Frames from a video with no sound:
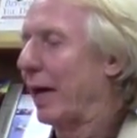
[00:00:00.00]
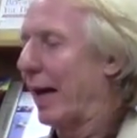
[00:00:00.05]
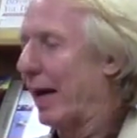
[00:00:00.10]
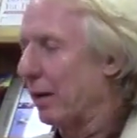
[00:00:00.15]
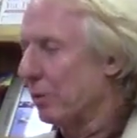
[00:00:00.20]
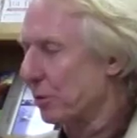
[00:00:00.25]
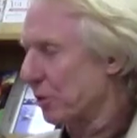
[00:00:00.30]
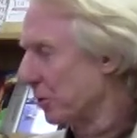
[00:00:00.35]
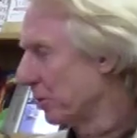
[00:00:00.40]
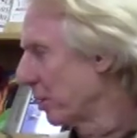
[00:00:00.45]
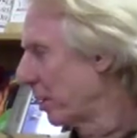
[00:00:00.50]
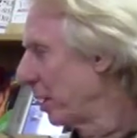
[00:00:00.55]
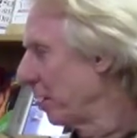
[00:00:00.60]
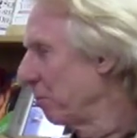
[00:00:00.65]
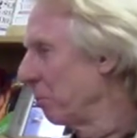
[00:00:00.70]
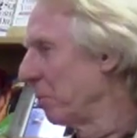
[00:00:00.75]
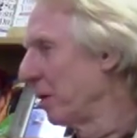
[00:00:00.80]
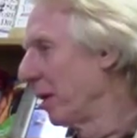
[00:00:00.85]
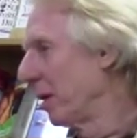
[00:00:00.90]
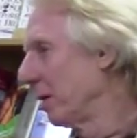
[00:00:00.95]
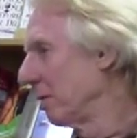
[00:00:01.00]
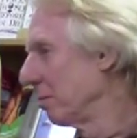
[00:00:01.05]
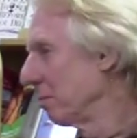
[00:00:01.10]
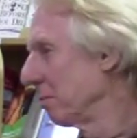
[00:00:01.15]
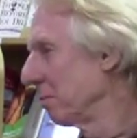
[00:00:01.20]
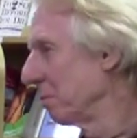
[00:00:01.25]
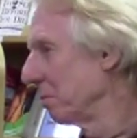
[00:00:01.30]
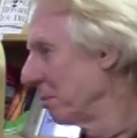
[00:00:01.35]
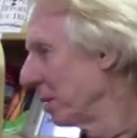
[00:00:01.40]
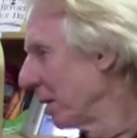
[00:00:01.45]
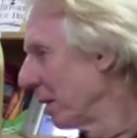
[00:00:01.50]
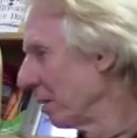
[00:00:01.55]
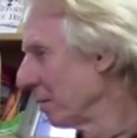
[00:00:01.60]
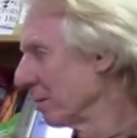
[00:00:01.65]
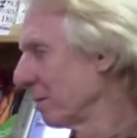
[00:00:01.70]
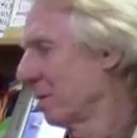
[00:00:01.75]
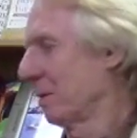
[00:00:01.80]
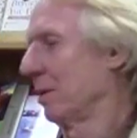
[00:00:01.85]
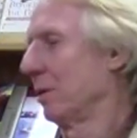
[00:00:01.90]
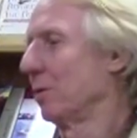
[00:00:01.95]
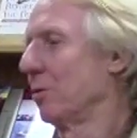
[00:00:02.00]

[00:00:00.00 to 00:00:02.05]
Houses keep being built.